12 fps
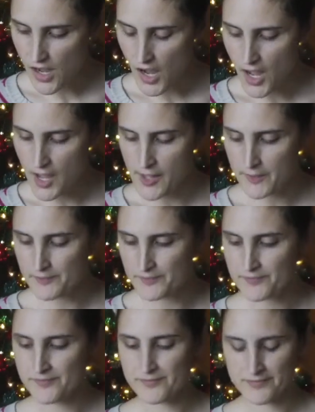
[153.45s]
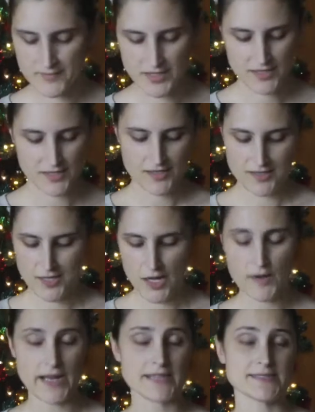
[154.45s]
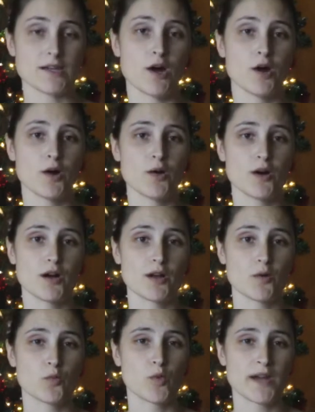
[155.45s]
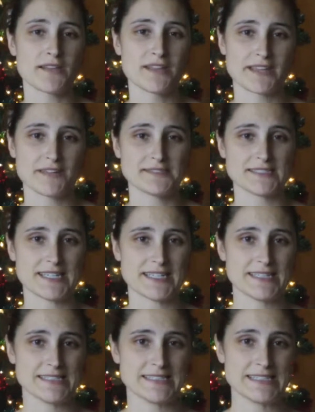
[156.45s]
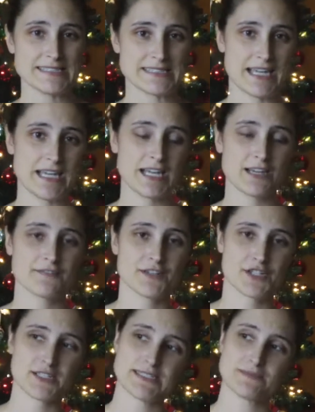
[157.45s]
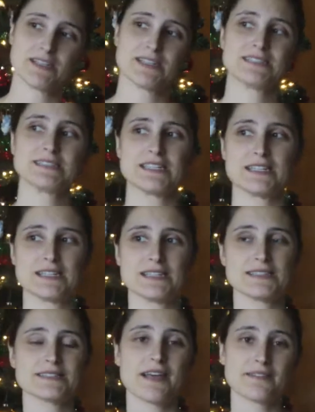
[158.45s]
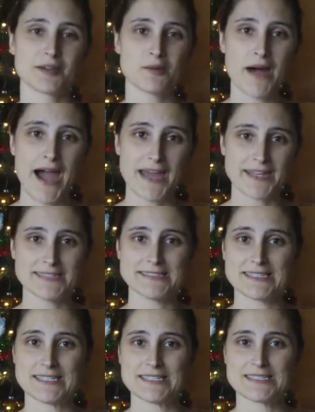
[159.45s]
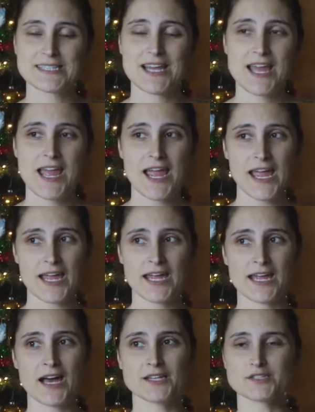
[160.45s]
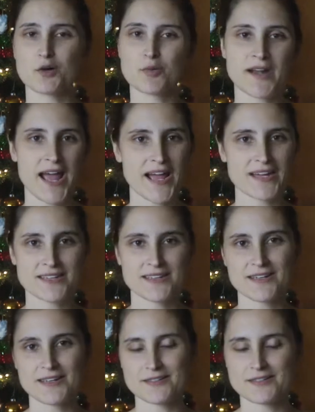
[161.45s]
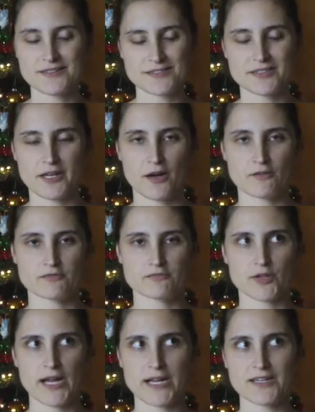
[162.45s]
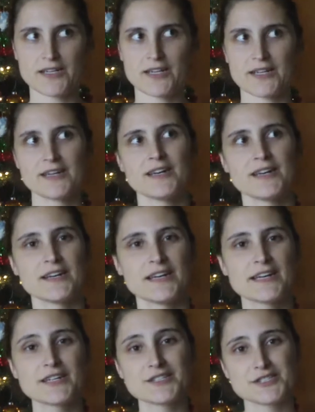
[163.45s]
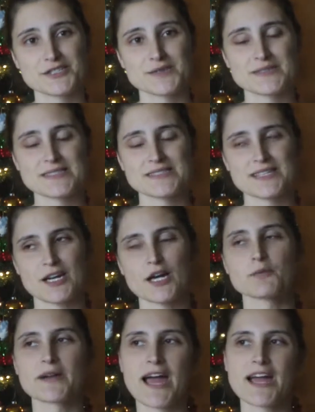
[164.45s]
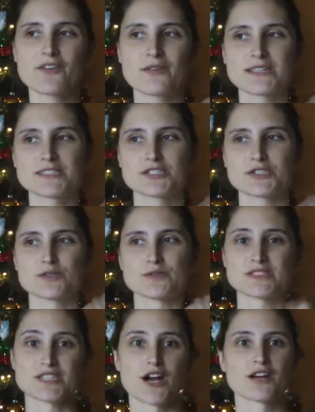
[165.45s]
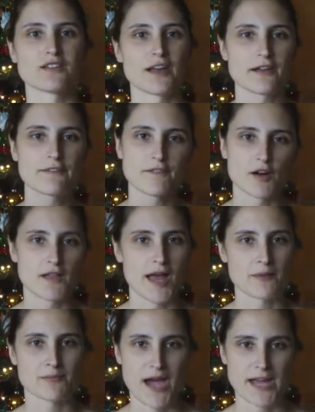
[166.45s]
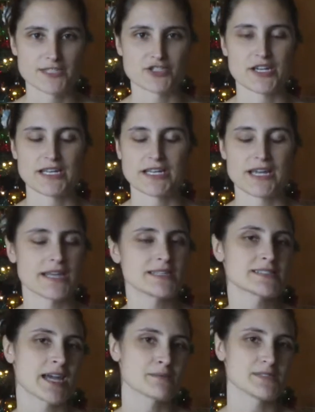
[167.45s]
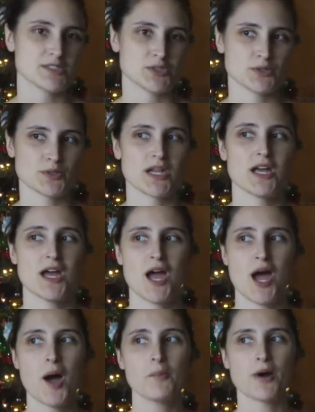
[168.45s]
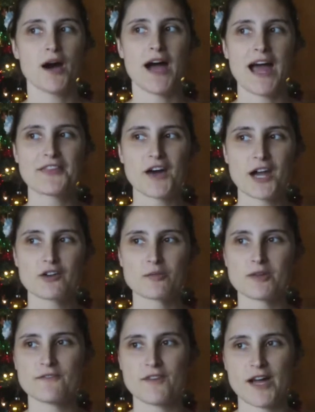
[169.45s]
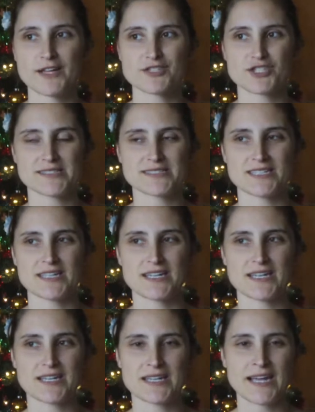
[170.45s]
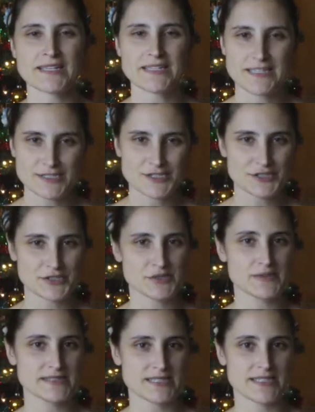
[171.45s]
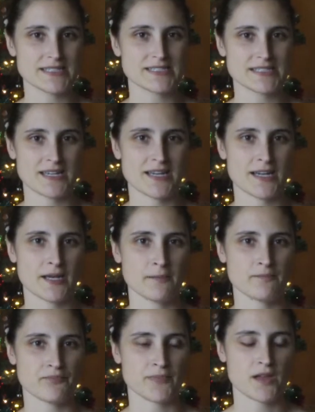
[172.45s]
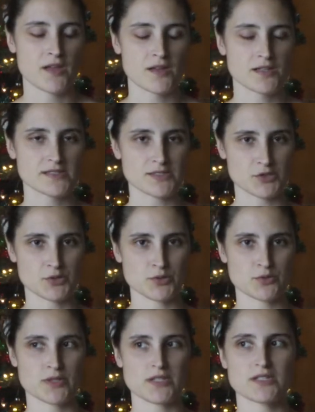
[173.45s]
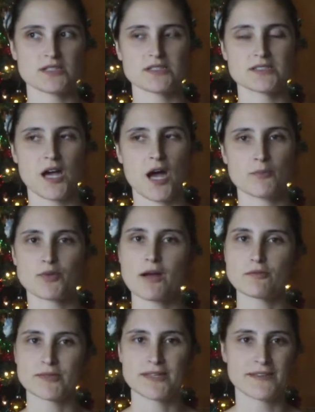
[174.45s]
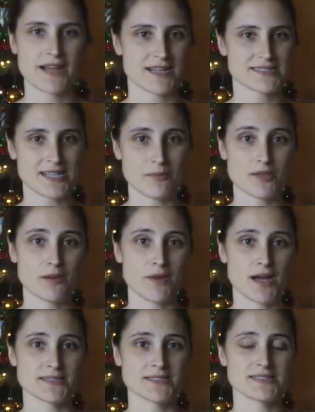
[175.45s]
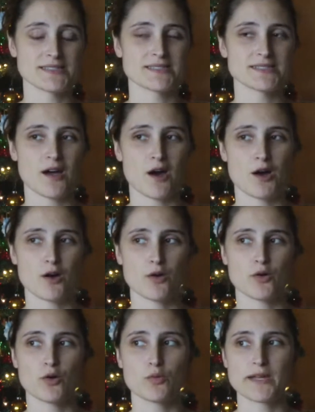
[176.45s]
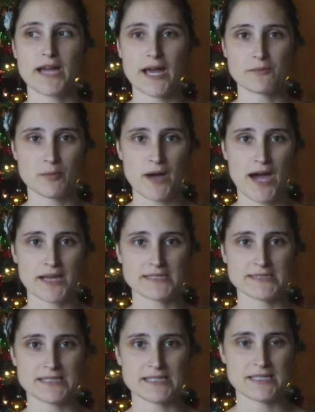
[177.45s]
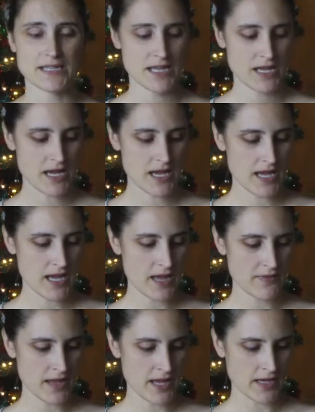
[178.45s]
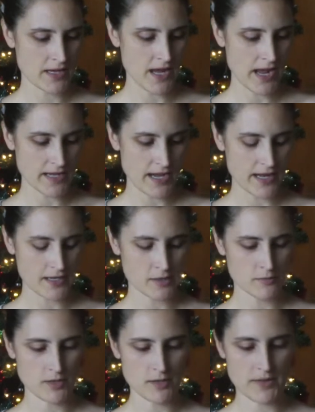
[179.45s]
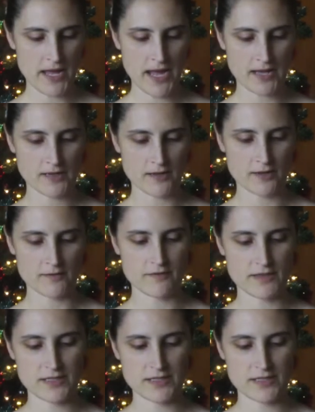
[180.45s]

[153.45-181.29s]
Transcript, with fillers: um, okay, so one of the gifts that he is getting for Christmas is a little potty seat. And we're not gonna, you know, we're not gonna introduce, or we're not going to start like full on potty training anytime soon. But I thought it would be fun just to kind of introduce it to him soon um, probably in the next couple of months. So we got him a potty seat. And then I got him a pack of